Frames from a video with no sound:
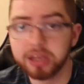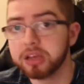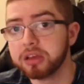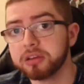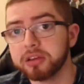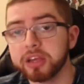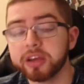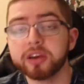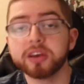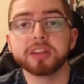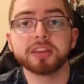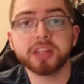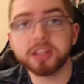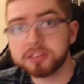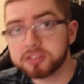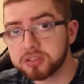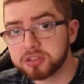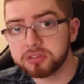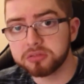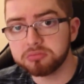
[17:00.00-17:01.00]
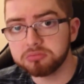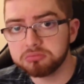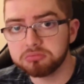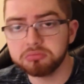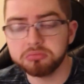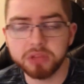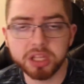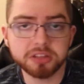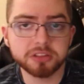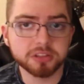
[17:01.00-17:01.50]
That's
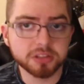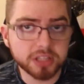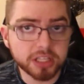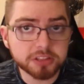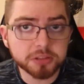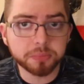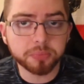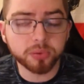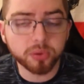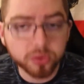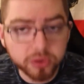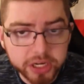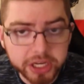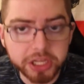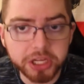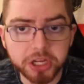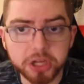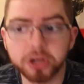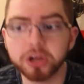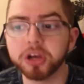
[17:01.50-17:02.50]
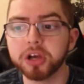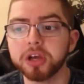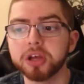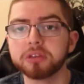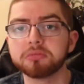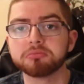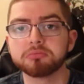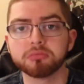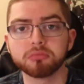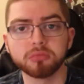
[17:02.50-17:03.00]
a pretty
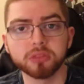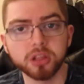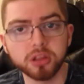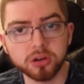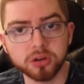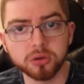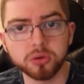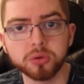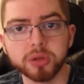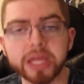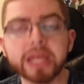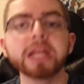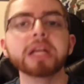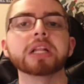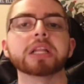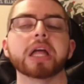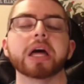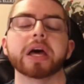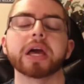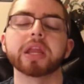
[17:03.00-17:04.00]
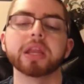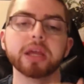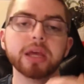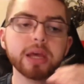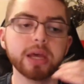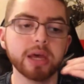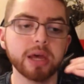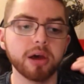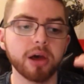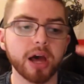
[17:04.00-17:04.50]
good, you know, incline.
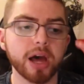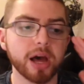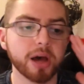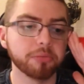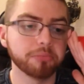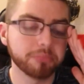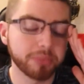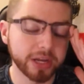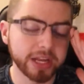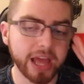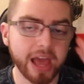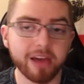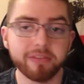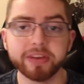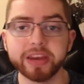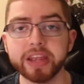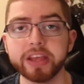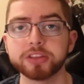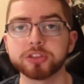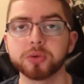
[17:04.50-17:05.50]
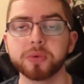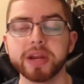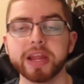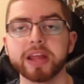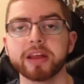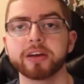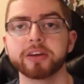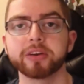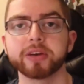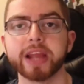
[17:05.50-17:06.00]
But having to eat
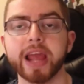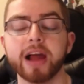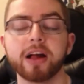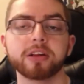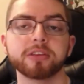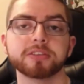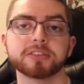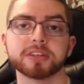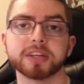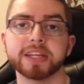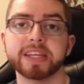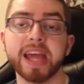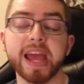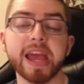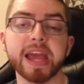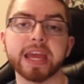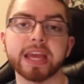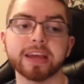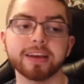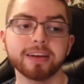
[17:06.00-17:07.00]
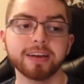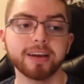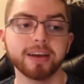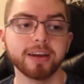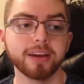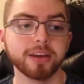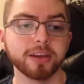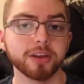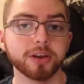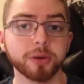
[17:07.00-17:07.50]
2,800 calories a day,
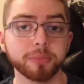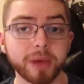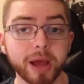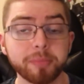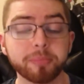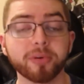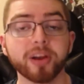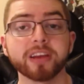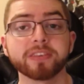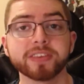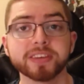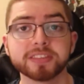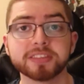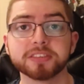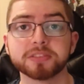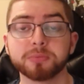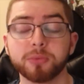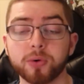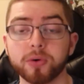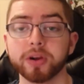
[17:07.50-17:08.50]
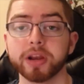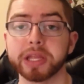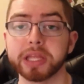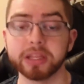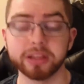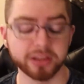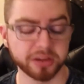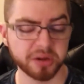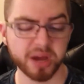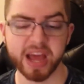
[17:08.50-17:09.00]
you know, my breakfast this morning,
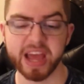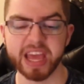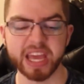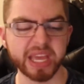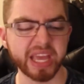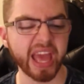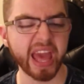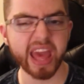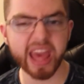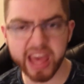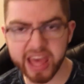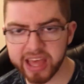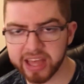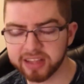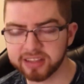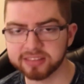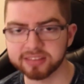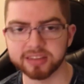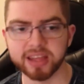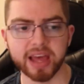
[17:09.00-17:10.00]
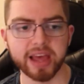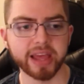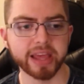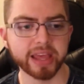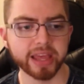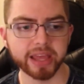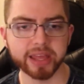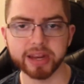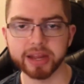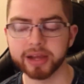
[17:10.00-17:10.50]
you know, I ate eggs, I
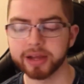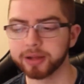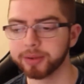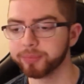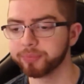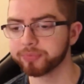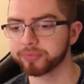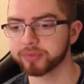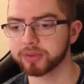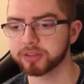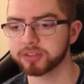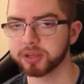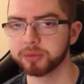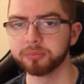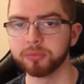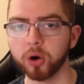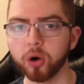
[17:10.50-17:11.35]
ate some